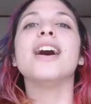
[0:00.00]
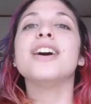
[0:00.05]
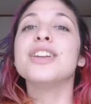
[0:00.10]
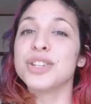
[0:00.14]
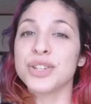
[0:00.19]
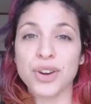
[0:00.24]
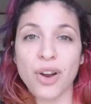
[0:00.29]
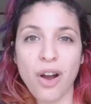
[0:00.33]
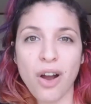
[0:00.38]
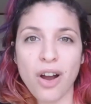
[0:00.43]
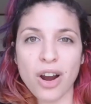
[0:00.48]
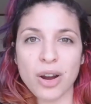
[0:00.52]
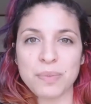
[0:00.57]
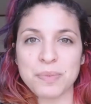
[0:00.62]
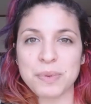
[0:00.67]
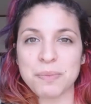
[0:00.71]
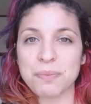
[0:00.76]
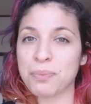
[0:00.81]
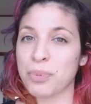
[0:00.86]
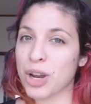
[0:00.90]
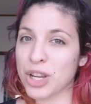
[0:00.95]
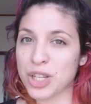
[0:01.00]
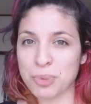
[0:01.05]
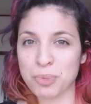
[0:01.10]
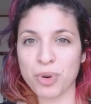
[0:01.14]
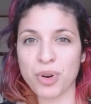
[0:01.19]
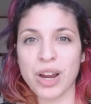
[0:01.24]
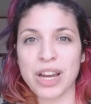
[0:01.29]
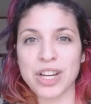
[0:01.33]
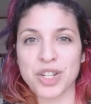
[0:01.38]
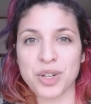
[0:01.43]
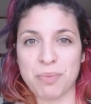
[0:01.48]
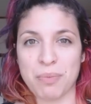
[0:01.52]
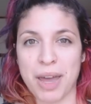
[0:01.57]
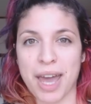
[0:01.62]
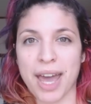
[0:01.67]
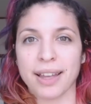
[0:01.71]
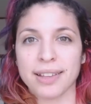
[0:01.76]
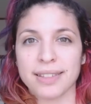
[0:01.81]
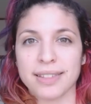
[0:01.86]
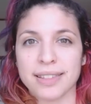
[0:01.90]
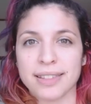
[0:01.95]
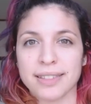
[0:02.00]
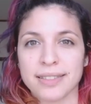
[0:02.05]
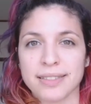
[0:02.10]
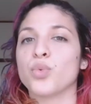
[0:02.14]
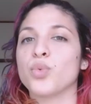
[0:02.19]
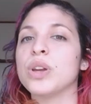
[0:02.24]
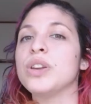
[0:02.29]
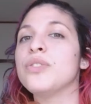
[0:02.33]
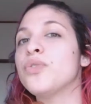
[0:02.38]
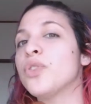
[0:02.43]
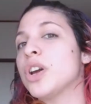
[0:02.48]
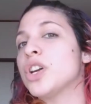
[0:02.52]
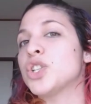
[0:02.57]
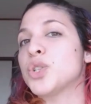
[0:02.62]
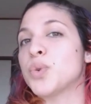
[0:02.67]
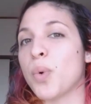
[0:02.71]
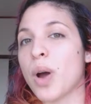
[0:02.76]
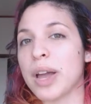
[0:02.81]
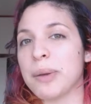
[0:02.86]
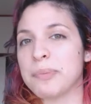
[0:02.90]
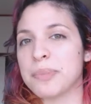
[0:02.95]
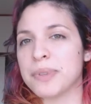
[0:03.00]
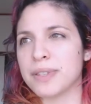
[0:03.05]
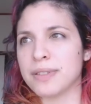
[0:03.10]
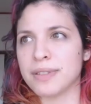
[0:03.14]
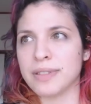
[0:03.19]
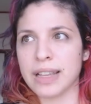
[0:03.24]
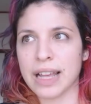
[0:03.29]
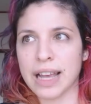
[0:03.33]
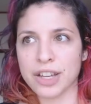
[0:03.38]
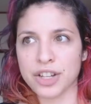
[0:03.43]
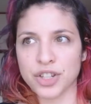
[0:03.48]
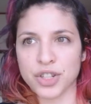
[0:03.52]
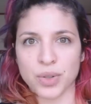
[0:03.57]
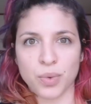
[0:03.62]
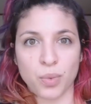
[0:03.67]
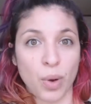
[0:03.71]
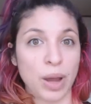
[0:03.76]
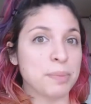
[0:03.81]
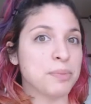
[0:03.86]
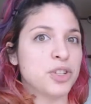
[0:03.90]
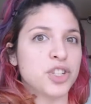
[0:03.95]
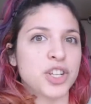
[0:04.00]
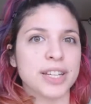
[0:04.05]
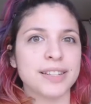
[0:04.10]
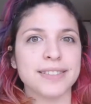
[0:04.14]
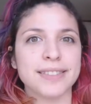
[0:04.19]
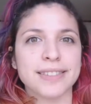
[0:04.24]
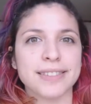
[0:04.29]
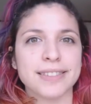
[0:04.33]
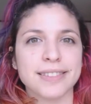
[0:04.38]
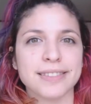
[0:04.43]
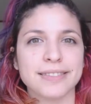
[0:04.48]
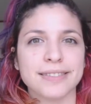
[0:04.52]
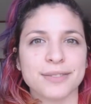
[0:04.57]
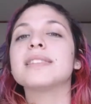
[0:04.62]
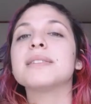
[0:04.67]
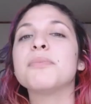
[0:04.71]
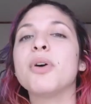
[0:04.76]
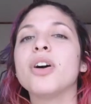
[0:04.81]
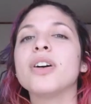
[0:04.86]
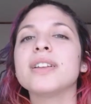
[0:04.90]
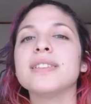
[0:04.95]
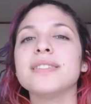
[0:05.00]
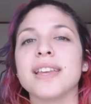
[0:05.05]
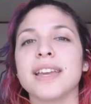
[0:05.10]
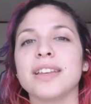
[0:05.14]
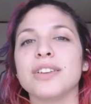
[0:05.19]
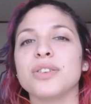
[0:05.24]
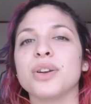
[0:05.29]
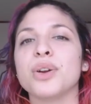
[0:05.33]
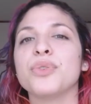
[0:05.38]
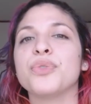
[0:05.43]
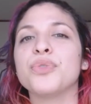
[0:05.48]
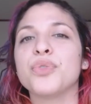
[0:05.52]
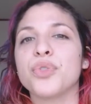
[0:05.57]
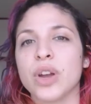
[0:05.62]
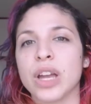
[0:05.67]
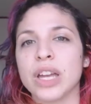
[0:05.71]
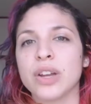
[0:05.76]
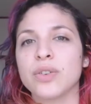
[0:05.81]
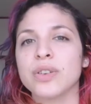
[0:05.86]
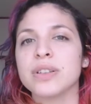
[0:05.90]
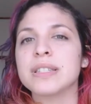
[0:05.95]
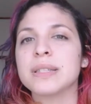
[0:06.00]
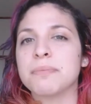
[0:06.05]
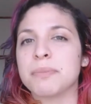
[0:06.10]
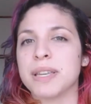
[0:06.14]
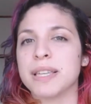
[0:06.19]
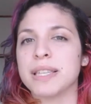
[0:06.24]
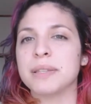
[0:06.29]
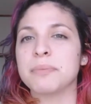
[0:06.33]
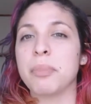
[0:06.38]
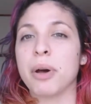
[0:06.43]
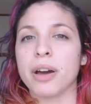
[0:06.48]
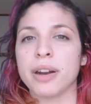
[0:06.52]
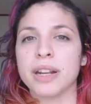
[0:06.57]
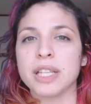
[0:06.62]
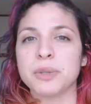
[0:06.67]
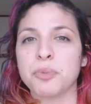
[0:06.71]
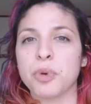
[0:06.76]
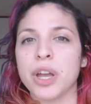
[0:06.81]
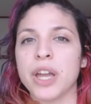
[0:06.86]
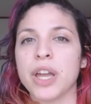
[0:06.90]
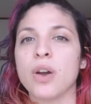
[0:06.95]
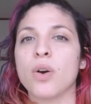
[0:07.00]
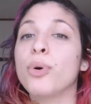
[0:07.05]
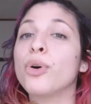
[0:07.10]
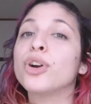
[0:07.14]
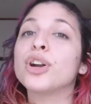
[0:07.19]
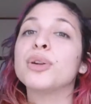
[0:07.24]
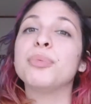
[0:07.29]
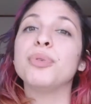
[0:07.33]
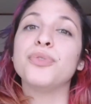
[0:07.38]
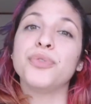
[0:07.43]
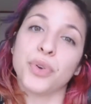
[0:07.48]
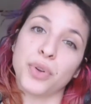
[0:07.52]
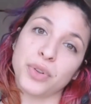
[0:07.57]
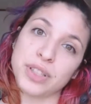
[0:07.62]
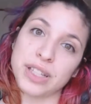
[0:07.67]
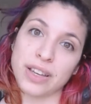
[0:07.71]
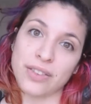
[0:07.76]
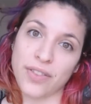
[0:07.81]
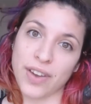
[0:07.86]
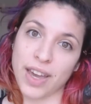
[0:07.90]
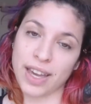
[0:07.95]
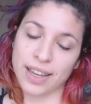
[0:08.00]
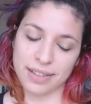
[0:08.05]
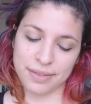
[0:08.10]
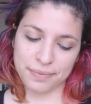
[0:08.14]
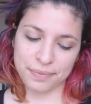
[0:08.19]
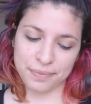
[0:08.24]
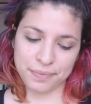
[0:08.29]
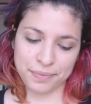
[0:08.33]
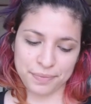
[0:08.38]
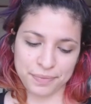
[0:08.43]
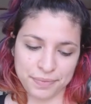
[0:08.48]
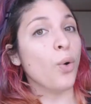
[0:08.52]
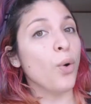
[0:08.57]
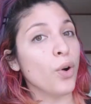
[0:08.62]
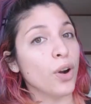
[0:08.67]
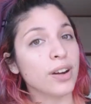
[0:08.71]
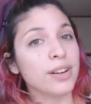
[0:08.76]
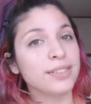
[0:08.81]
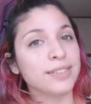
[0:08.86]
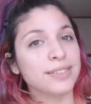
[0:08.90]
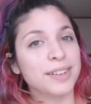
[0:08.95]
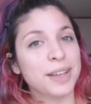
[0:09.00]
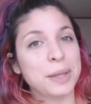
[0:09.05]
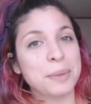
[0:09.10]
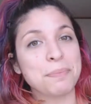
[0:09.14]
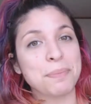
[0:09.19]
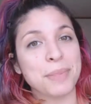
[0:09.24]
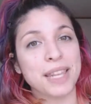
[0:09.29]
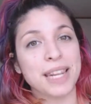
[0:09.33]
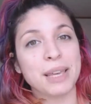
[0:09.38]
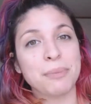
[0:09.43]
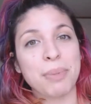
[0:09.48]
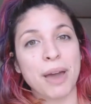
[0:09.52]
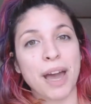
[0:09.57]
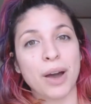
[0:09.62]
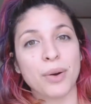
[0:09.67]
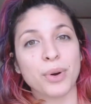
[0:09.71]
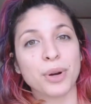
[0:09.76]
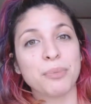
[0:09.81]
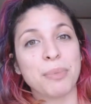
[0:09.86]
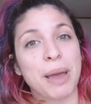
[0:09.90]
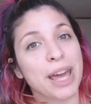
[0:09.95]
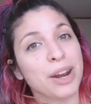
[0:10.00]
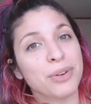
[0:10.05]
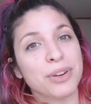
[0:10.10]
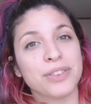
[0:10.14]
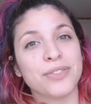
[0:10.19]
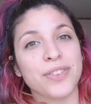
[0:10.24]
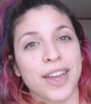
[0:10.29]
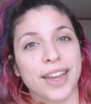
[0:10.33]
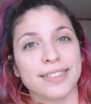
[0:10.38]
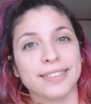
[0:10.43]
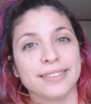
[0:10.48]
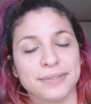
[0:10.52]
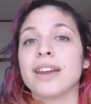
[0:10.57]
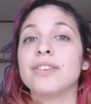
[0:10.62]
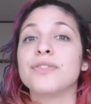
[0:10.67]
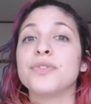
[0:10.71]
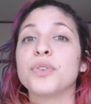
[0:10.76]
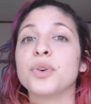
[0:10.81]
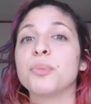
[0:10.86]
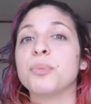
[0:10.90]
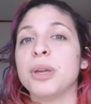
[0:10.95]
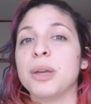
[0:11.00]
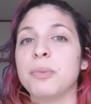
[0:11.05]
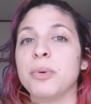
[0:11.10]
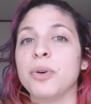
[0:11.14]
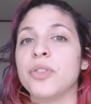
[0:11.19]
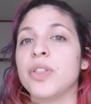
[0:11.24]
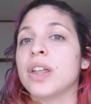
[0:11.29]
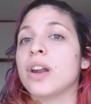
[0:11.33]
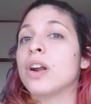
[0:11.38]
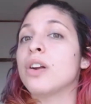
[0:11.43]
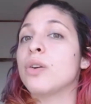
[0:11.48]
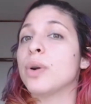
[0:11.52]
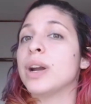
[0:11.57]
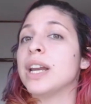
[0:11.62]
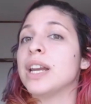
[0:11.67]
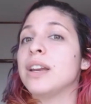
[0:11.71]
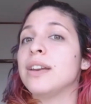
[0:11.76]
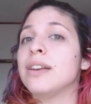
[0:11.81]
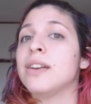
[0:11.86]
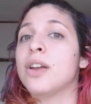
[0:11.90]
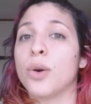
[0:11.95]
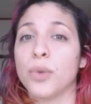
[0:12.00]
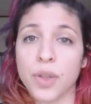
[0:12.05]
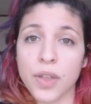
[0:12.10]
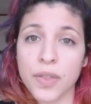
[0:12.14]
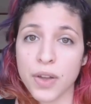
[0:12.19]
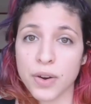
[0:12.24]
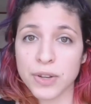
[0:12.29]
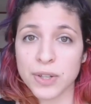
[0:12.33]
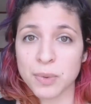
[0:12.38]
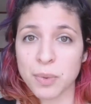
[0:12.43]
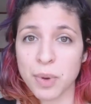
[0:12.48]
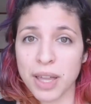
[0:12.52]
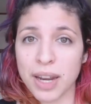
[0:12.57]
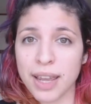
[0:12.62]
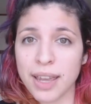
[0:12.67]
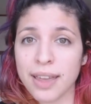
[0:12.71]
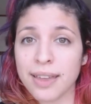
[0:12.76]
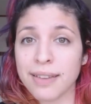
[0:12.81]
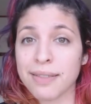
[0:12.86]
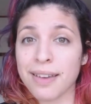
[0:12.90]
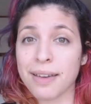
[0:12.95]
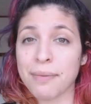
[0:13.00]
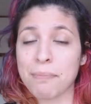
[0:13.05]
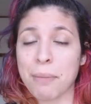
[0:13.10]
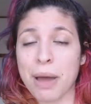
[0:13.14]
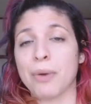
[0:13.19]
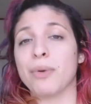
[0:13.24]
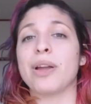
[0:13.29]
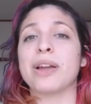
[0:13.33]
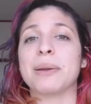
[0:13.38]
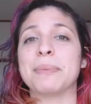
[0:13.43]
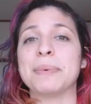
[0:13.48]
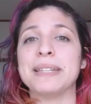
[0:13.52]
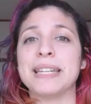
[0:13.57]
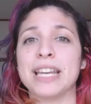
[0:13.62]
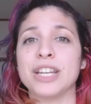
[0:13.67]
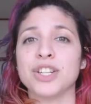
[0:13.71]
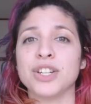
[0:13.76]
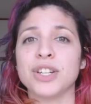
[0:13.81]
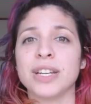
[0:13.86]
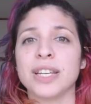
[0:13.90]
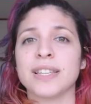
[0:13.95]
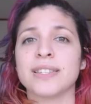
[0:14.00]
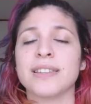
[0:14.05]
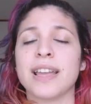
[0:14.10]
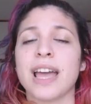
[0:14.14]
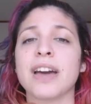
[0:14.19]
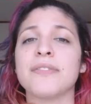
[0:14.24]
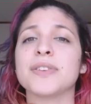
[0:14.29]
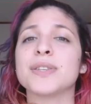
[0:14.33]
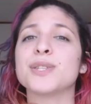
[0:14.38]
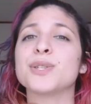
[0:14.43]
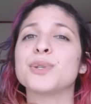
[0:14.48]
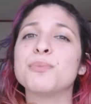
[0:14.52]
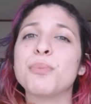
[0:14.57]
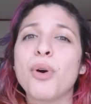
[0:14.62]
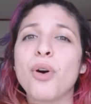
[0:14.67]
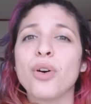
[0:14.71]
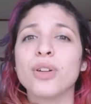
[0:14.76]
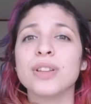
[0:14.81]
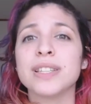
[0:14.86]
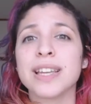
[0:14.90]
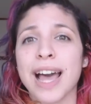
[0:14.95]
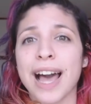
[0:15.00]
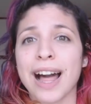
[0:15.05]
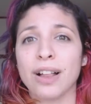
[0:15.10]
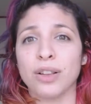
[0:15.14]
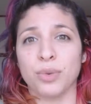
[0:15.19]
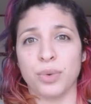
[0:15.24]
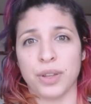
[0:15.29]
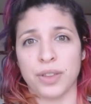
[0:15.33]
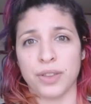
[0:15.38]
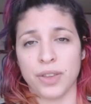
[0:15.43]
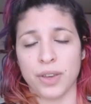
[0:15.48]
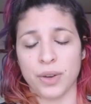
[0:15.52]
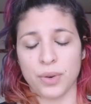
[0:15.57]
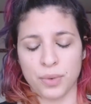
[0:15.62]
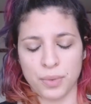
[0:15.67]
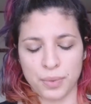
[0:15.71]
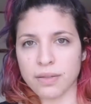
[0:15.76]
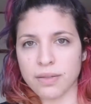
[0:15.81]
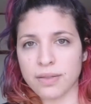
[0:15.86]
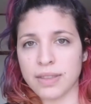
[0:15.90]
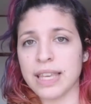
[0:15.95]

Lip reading: Underarm perspiration pads, refresh wipes slash wipe sheets, a small container of fragrance mist body spray, portable folding fan, or a mini powered battery fan. And for people that already know that they're sweaty, my recommendation is to have a small towel with you.